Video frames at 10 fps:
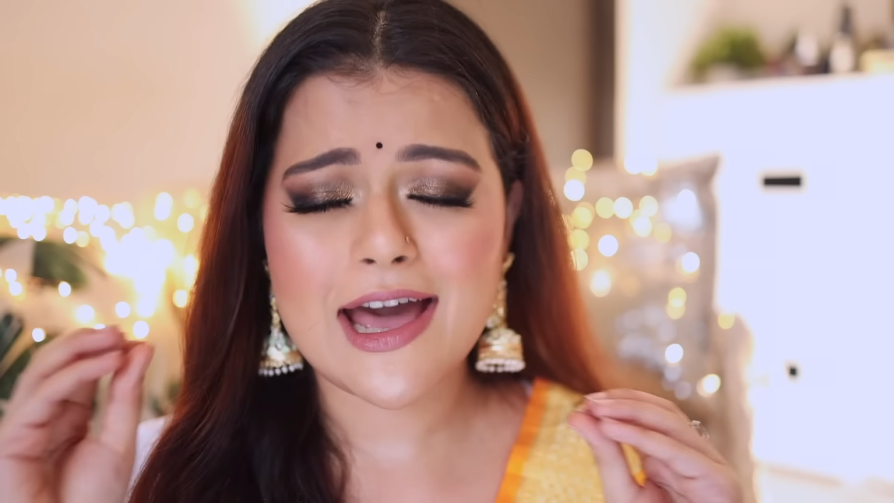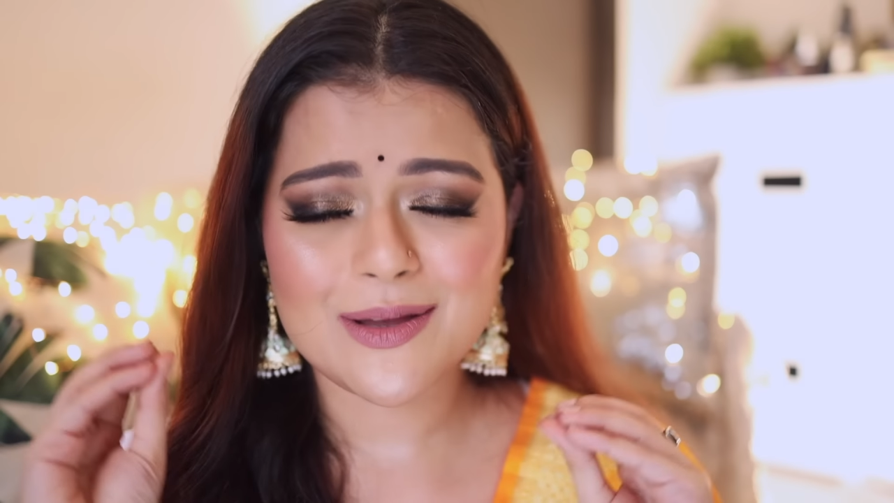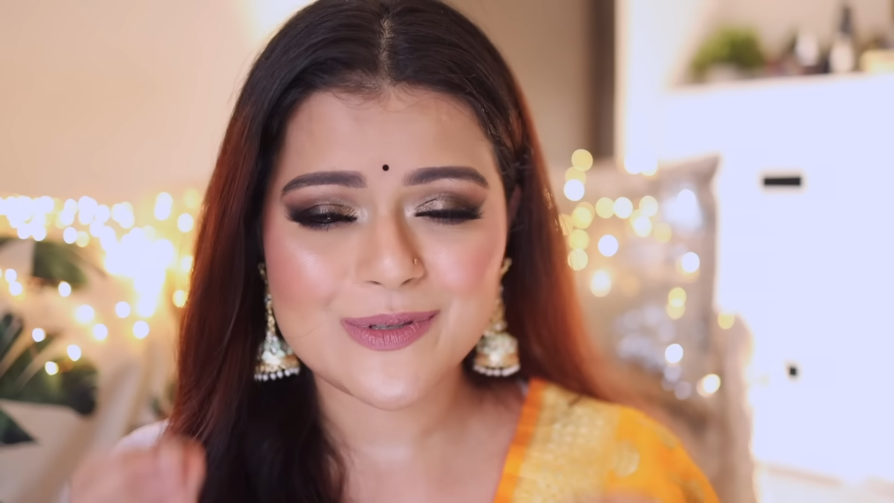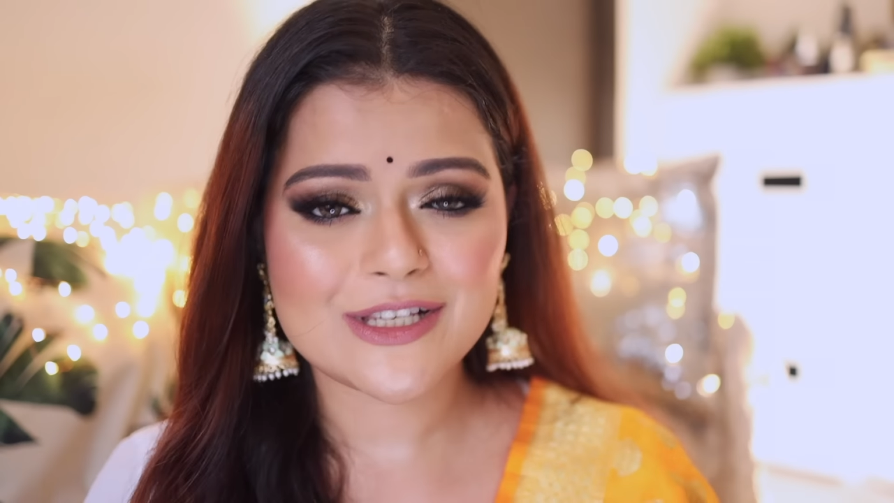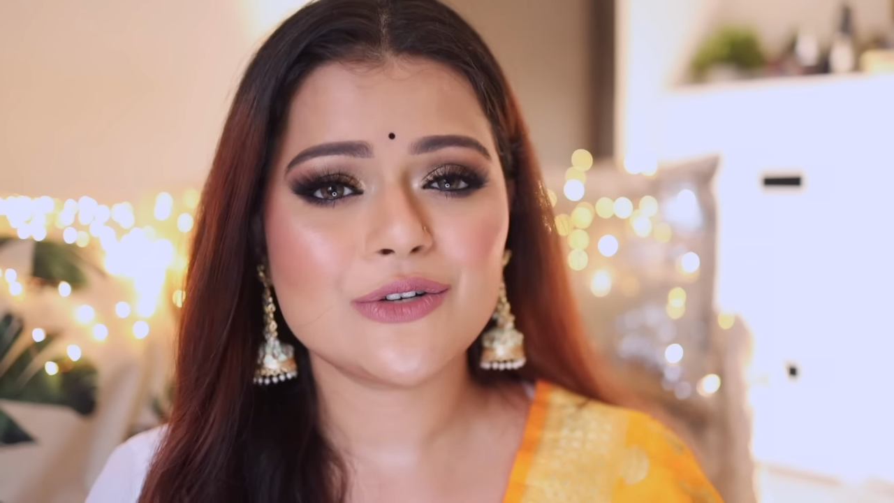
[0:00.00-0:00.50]

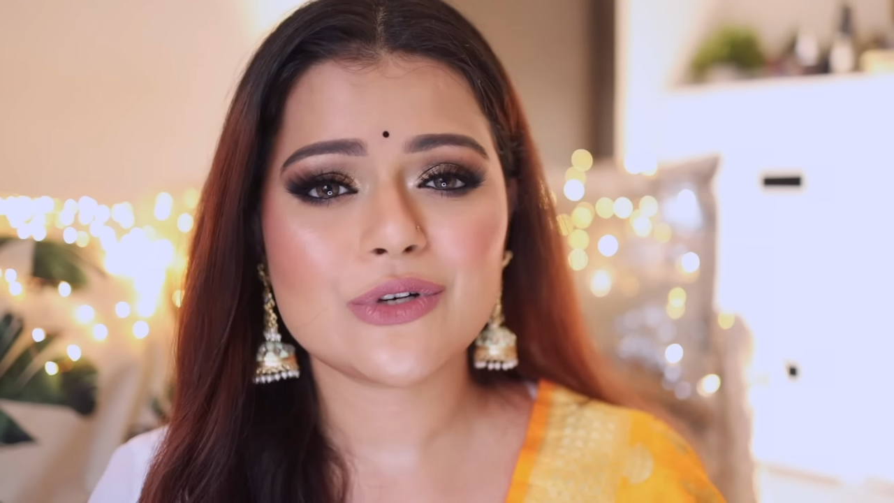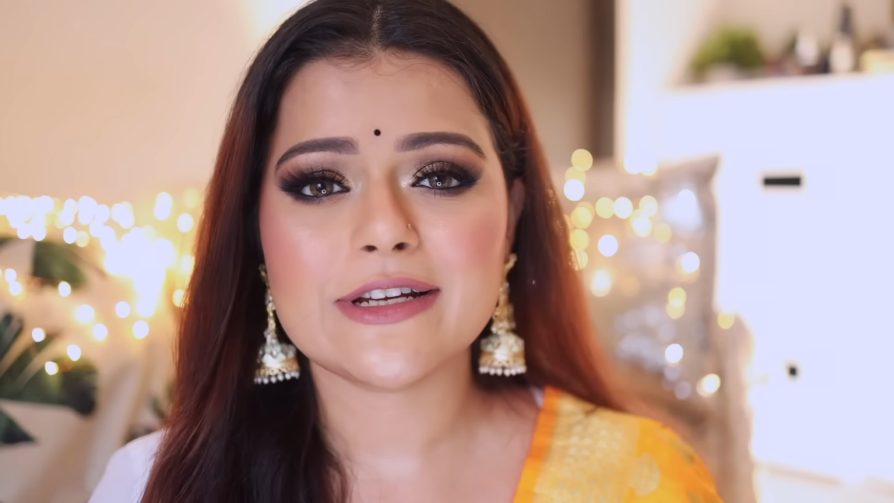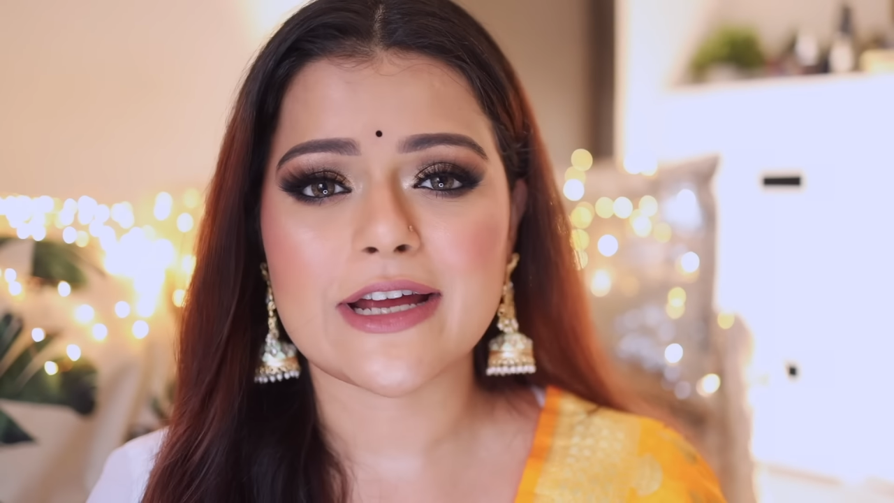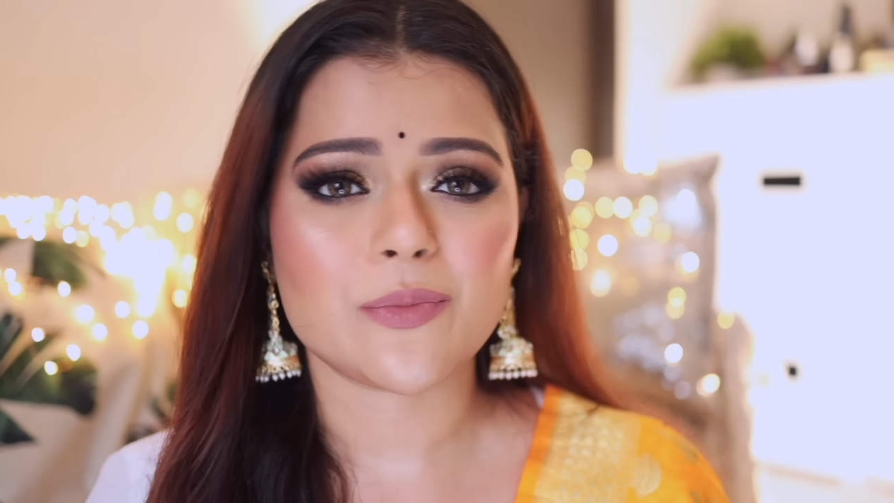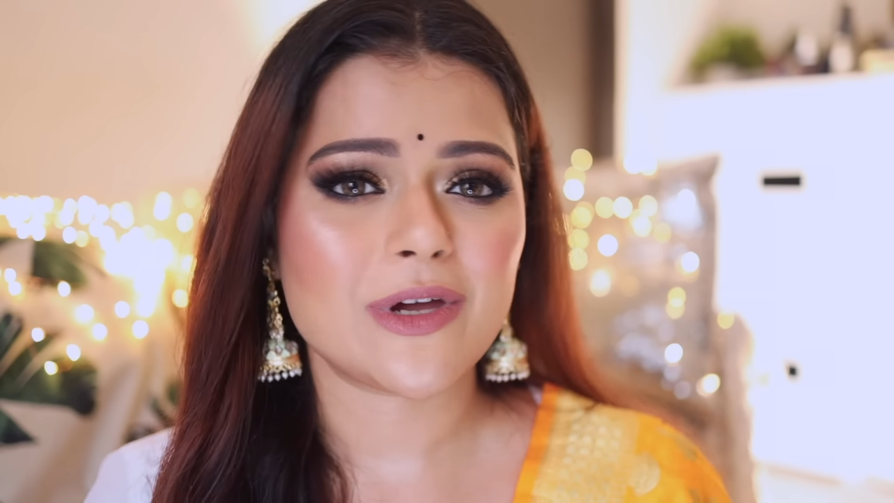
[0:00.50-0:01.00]

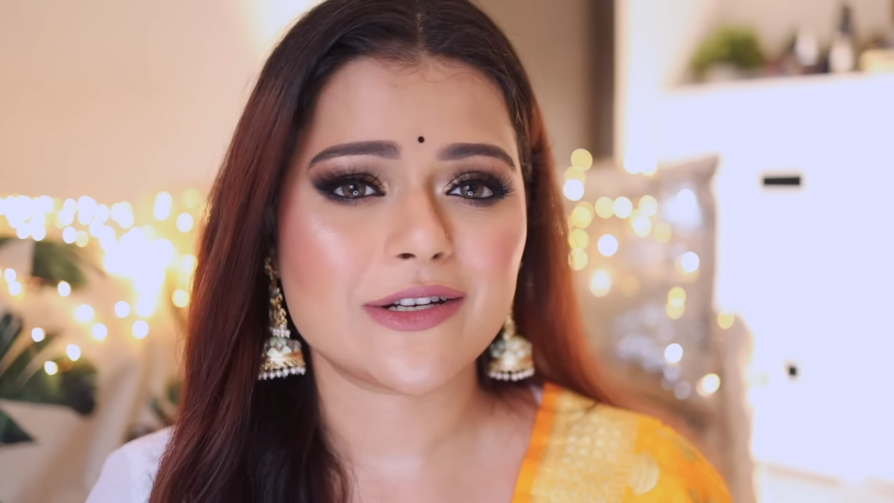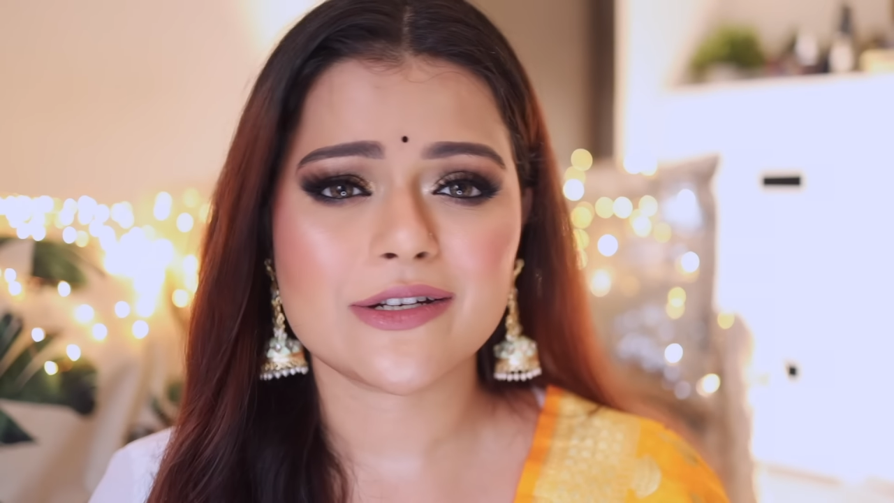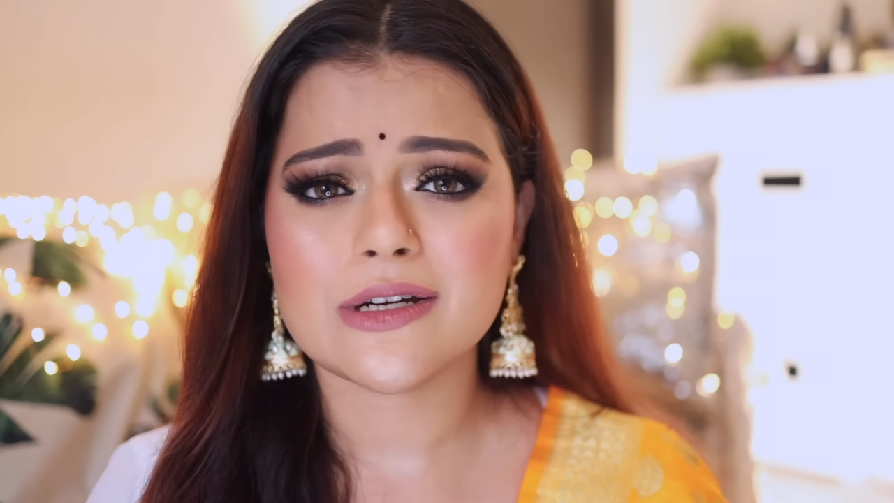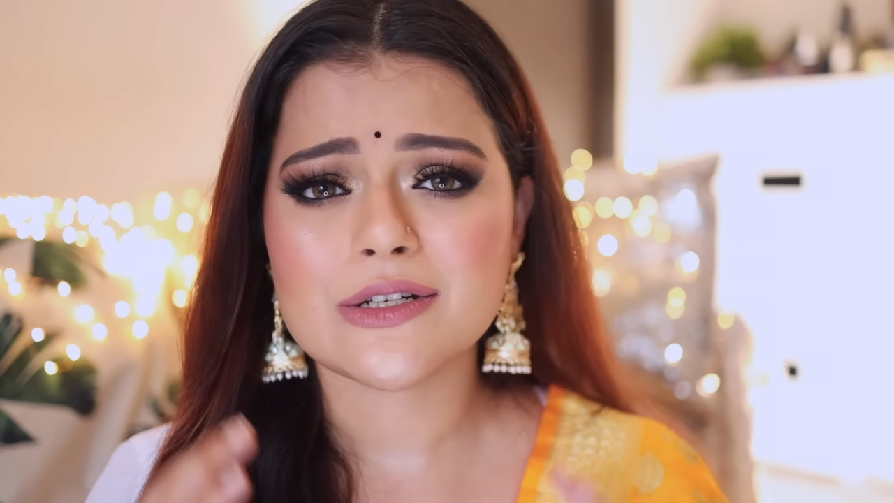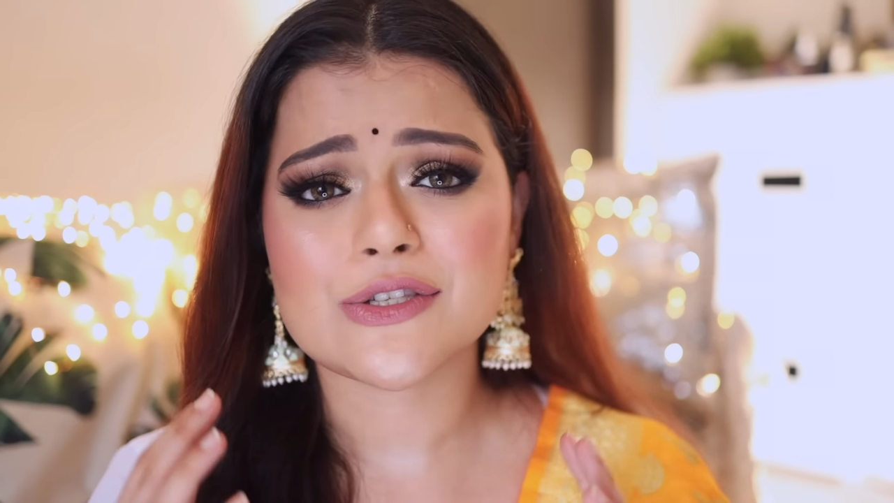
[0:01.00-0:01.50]
Absolutely
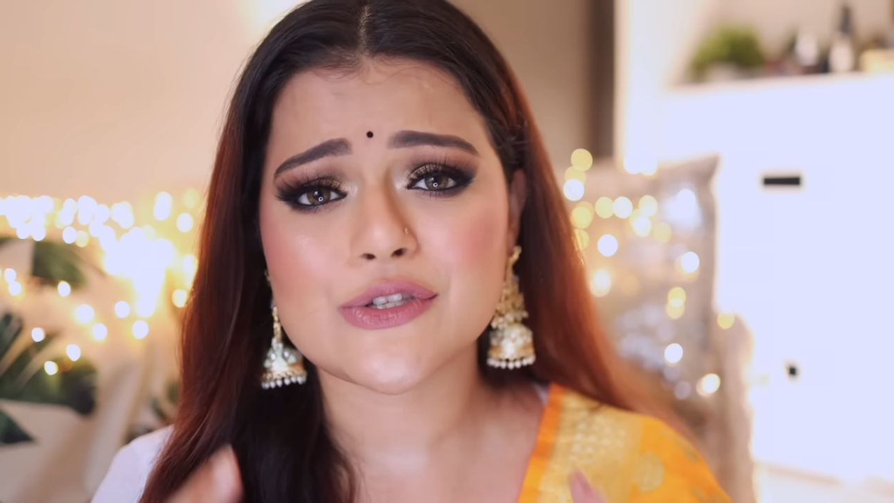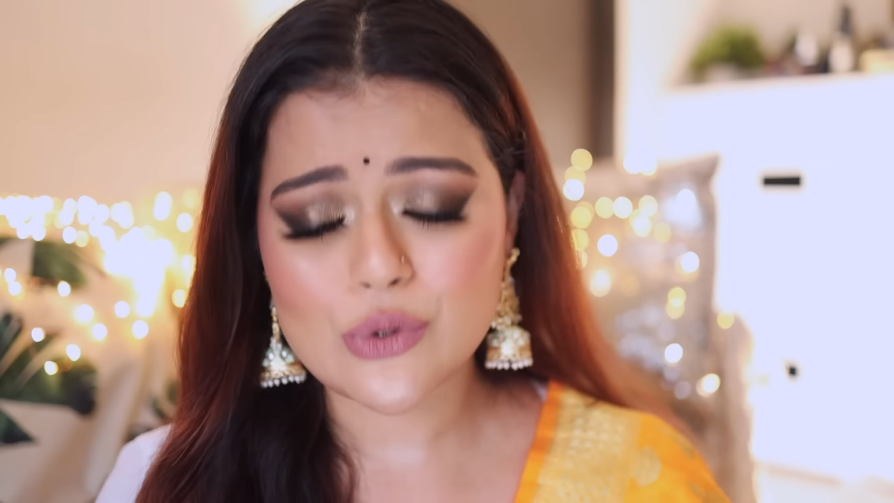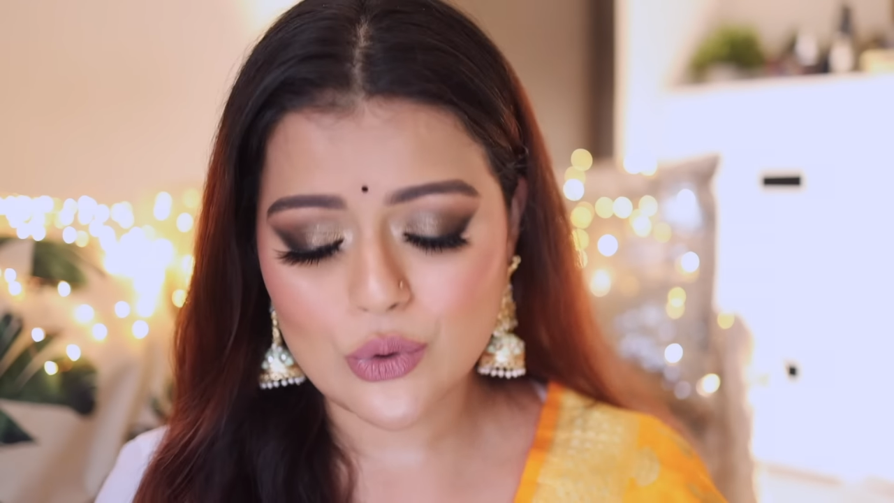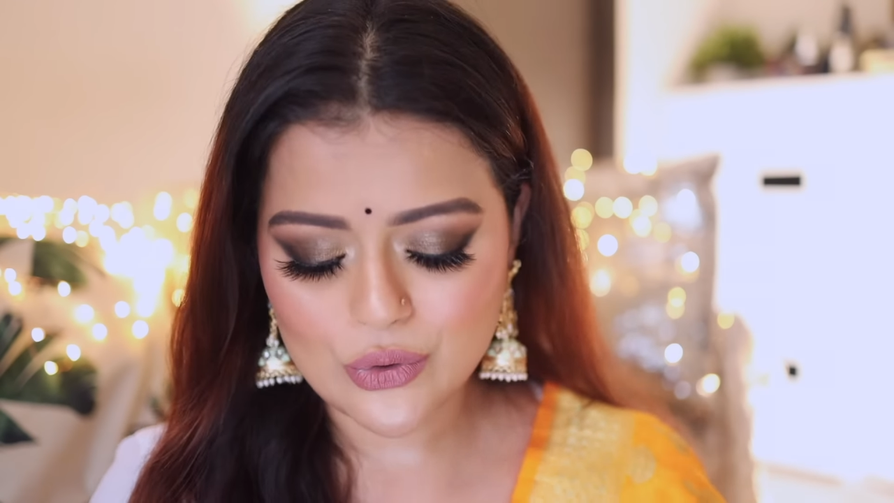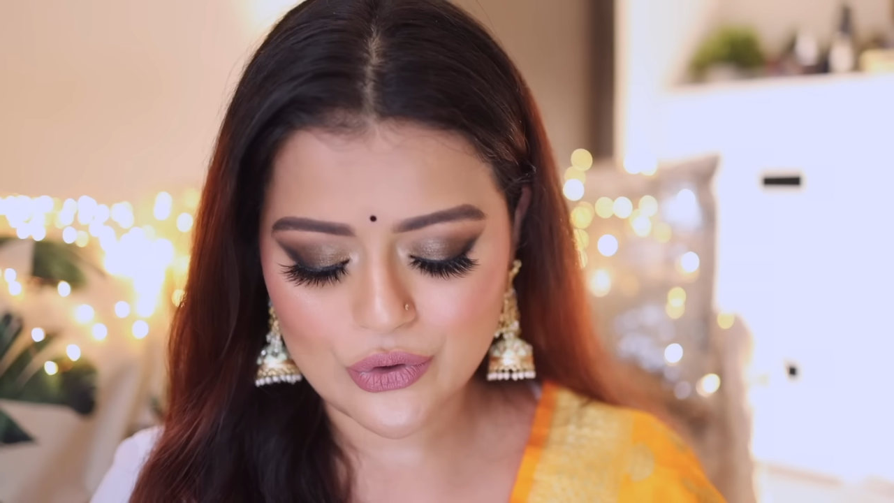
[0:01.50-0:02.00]
recommended. It's
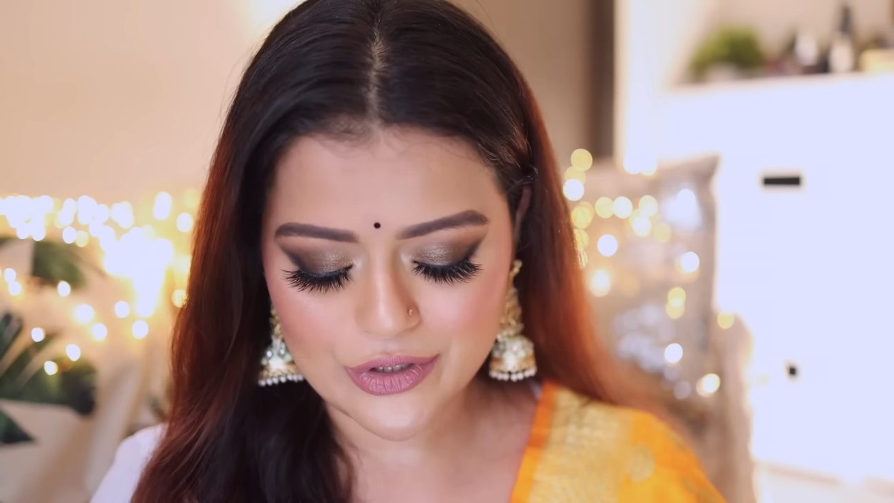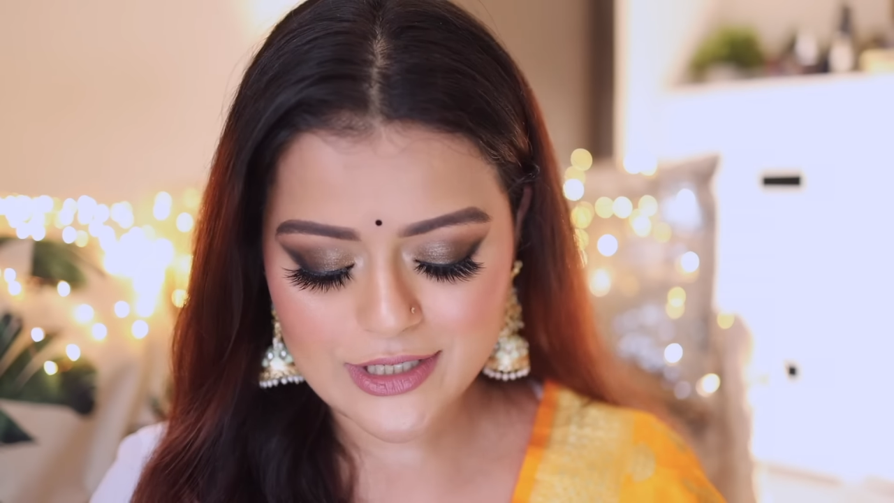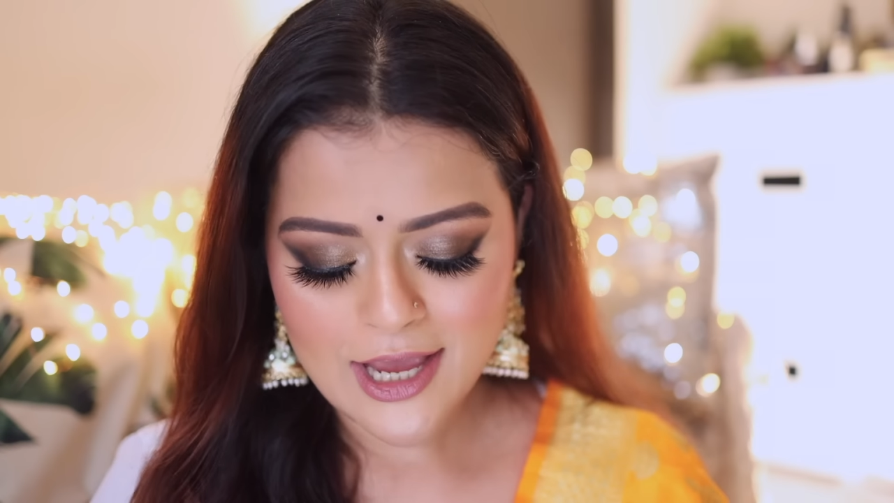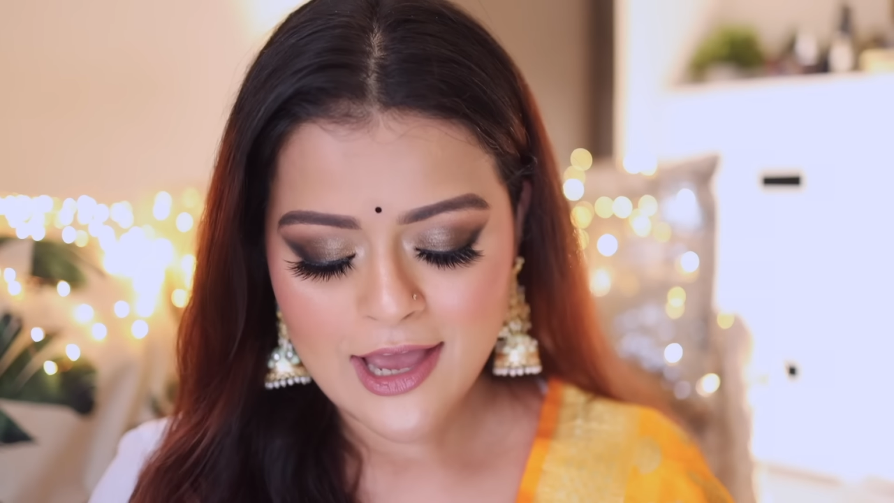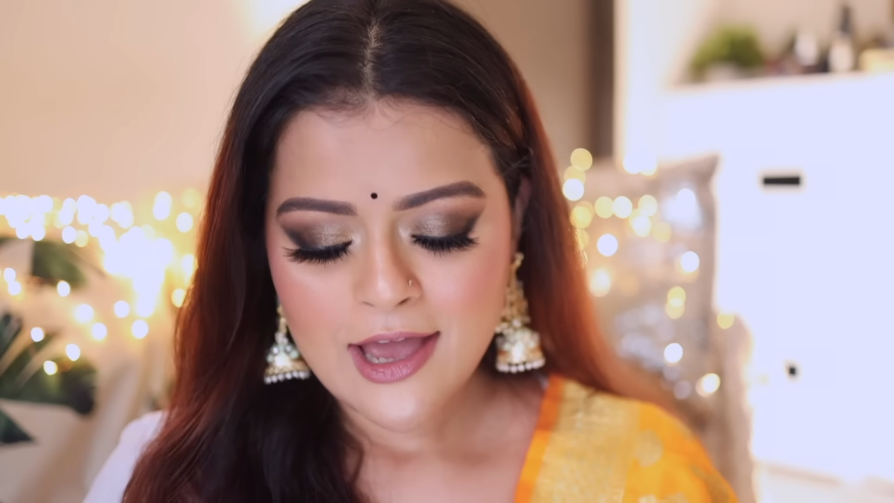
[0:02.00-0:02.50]
so good.